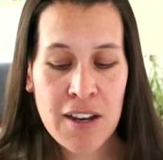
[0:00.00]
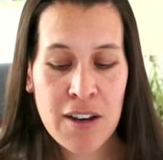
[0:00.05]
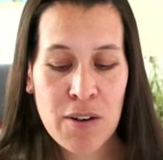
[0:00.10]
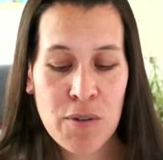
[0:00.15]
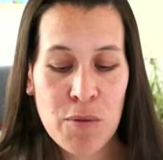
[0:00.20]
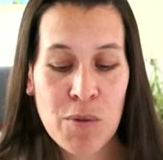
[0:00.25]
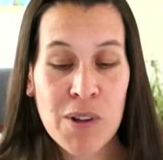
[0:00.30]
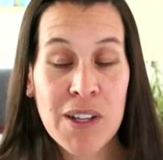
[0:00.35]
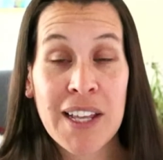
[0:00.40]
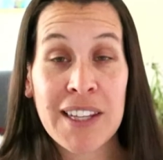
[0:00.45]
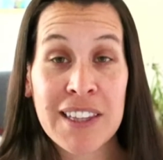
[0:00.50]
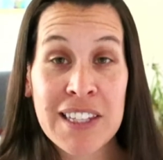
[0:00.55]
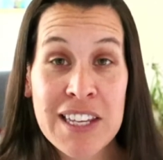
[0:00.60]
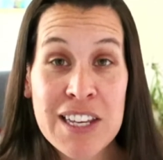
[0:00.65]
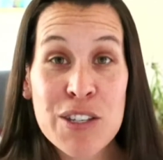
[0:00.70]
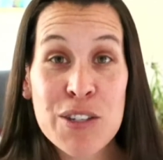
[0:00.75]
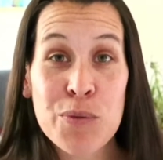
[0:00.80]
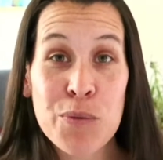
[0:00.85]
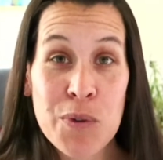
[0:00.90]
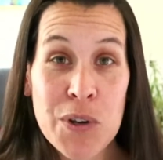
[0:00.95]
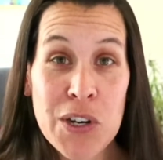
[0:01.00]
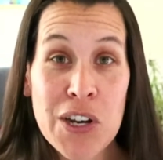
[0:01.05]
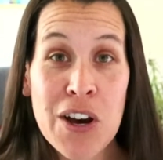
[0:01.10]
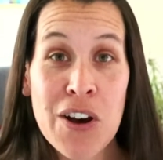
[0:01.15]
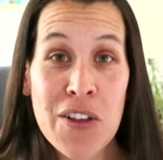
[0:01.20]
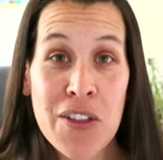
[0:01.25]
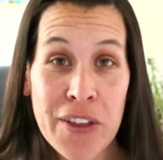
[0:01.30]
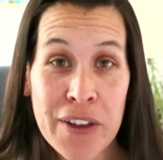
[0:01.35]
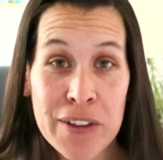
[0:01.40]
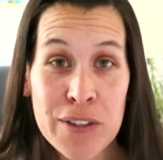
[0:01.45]
well, at least we
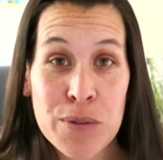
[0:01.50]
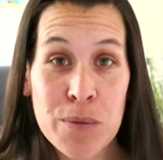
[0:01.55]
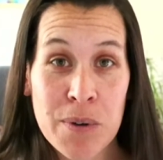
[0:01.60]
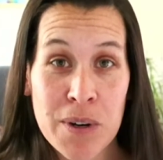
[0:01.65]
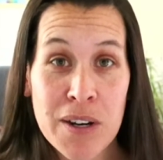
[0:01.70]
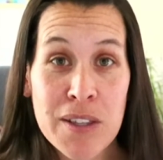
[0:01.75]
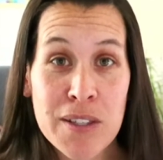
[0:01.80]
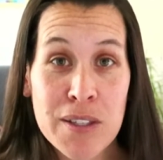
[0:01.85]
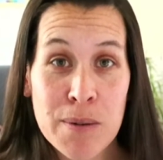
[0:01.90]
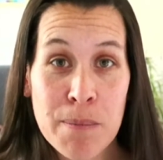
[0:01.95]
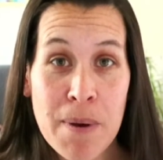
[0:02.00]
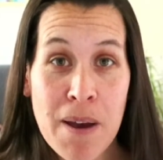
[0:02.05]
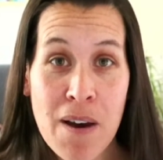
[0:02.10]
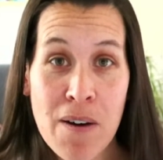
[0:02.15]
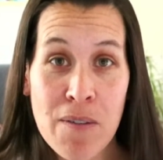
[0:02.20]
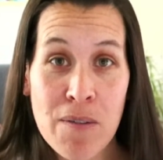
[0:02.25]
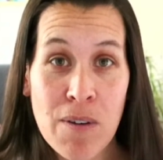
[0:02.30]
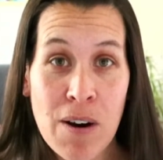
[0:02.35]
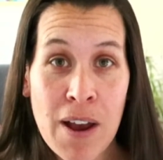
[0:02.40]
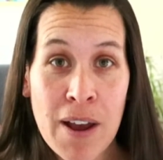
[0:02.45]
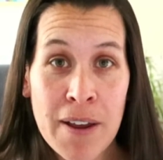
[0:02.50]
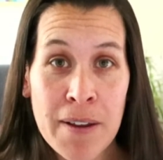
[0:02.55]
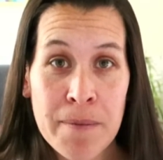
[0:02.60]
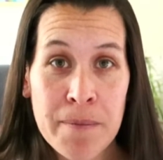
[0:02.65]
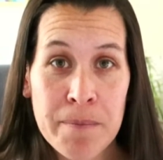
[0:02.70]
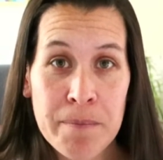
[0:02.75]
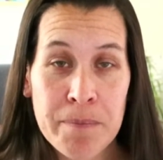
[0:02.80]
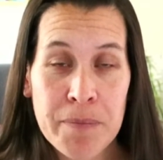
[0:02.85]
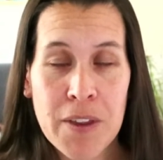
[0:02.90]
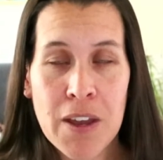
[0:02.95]
know that's what it's about, right?
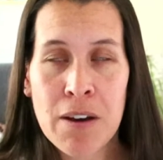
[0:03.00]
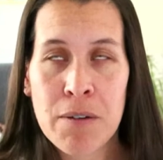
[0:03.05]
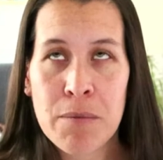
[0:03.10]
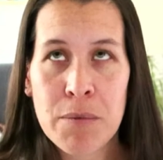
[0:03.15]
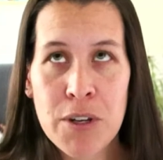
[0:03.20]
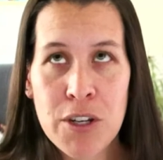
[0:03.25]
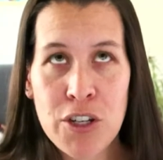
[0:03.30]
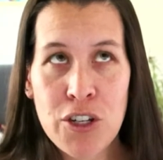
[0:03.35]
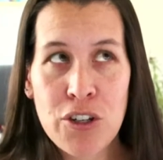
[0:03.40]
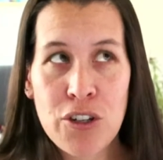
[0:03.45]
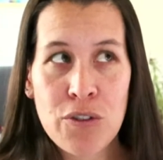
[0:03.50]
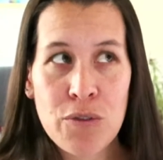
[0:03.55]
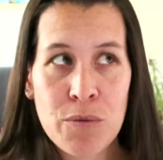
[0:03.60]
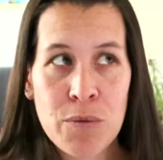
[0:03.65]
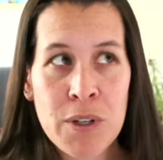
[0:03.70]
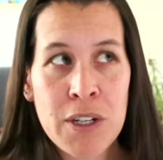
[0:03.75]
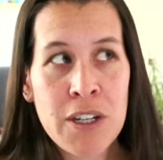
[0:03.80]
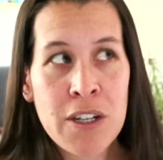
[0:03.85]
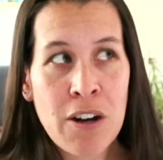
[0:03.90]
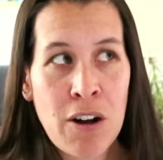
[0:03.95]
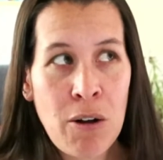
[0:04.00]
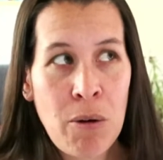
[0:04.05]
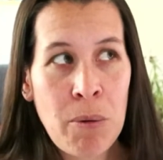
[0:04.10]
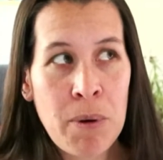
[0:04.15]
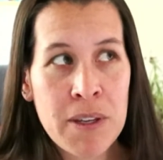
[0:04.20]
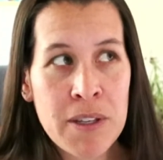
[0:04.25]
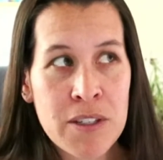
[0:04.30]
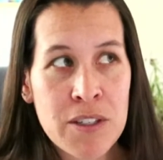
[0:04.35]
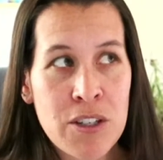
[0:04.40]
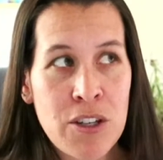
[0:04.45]
And we
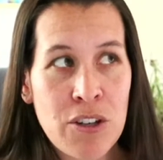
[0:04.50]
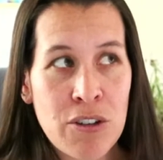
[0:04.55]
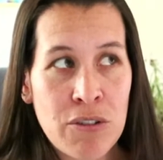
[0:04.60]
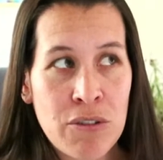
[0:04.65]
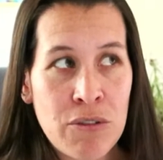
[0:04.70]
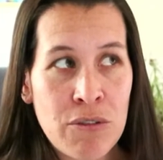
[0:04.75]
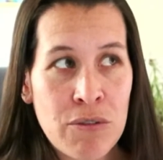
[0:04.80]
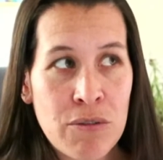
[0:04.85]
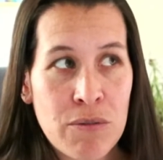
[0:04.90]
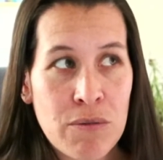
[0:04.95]
always knew,